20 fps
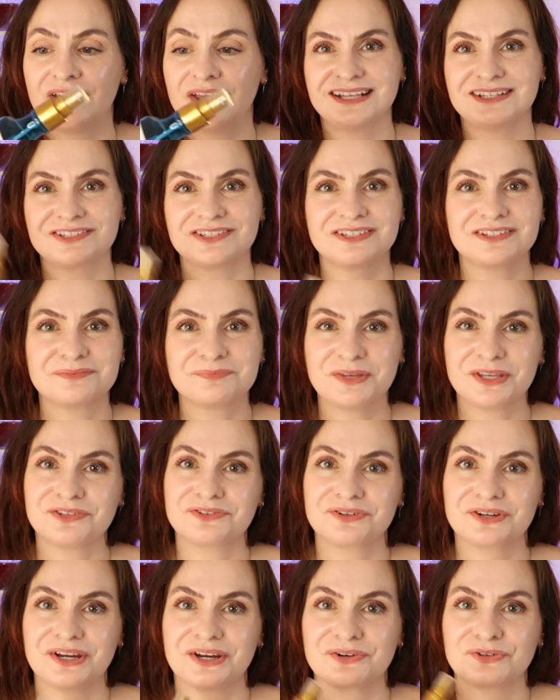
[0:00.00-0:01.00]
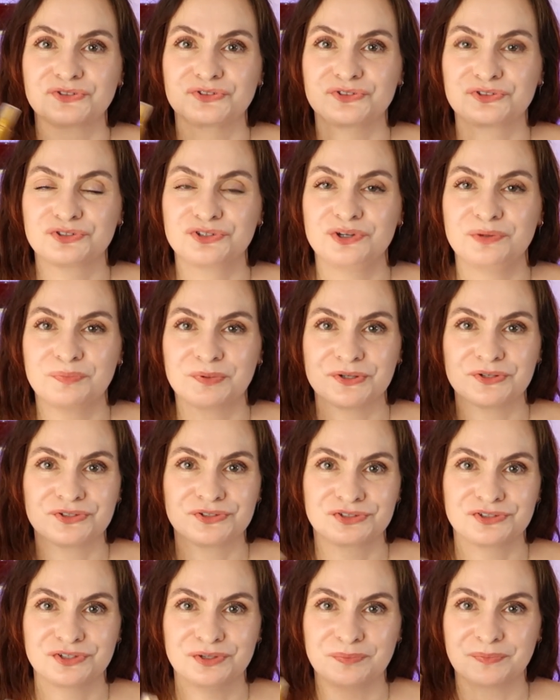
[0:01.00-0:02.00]
It just makes your hair super,
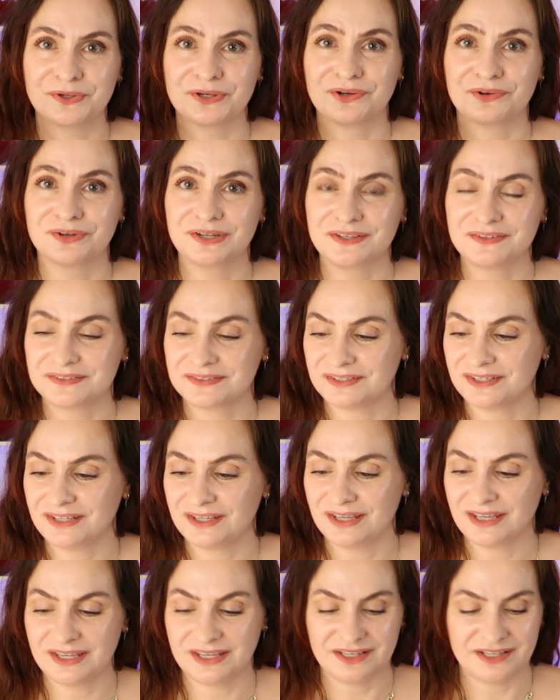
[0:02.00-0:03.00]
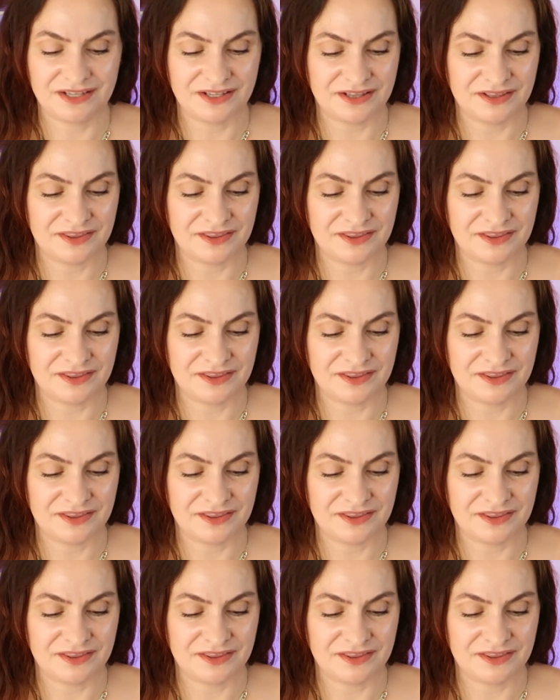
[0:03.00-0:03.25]
super greasy, and